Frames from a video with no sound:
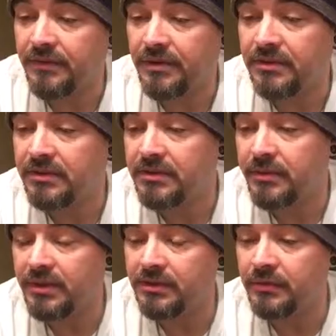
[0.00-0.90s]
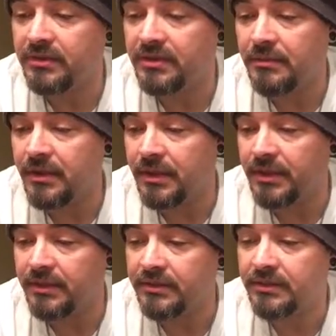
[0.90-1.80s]
If you're in a situation where
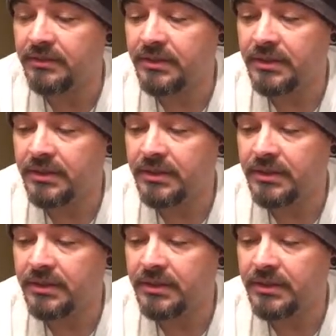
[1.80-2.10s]
someone is